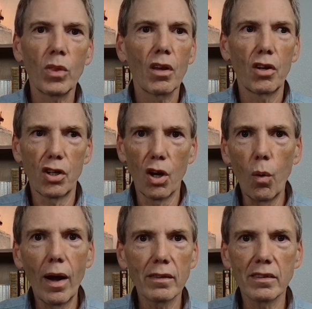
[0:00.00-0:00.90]
Go
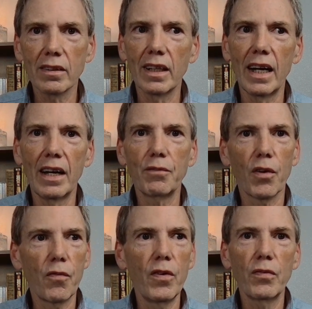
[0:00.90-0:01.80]
outside for
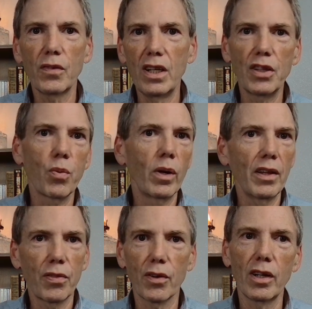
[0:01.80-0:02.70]
15, 20,
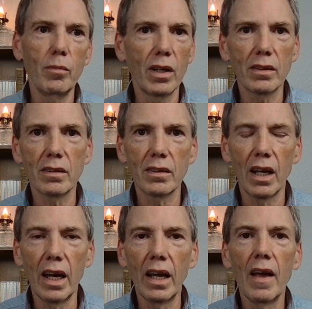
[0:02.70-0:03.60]
30 minutes a
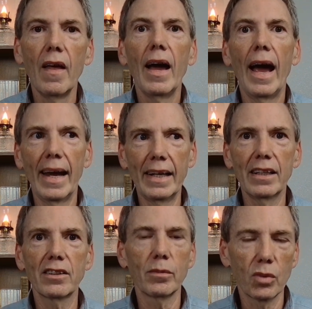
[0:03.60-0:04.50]
day and get
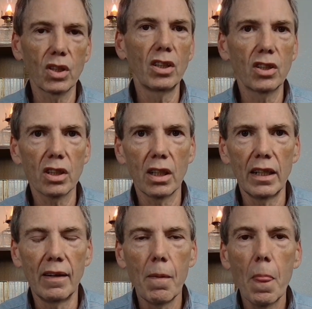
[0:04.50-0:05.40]
some sunshine.
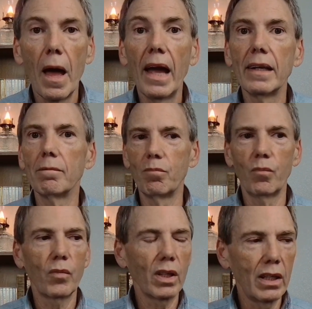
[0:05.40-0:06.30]
And
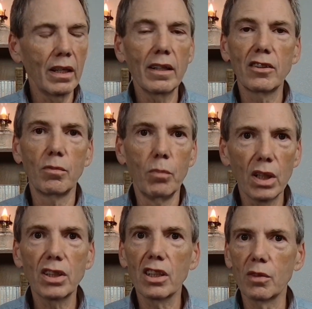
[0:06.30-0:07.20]
get as
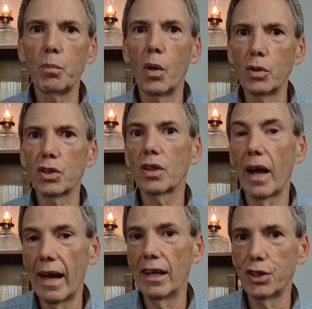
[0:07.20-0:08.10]
much exposure
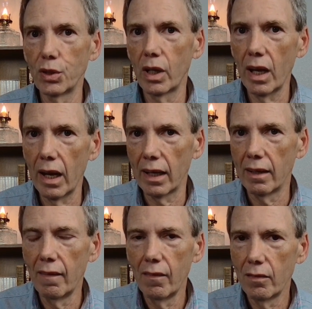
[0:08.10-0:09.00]
as you can,
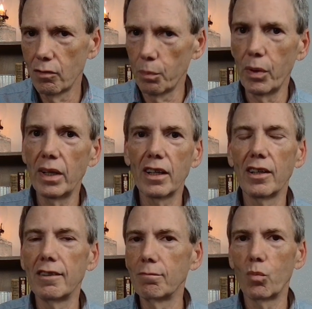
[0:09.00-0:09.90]
depending
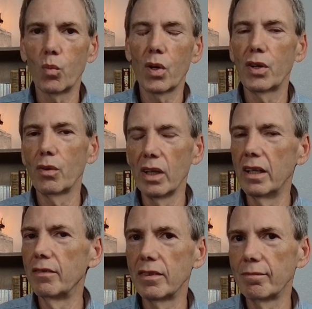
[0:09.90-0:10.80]
on where you
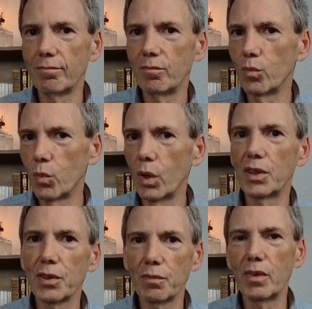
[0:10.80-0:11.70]
live and what
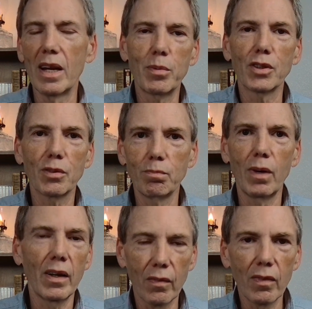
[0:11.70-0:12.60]
your neighbors
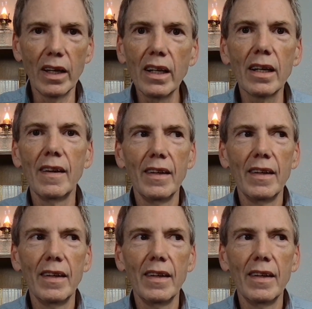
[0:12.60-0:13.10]
might think.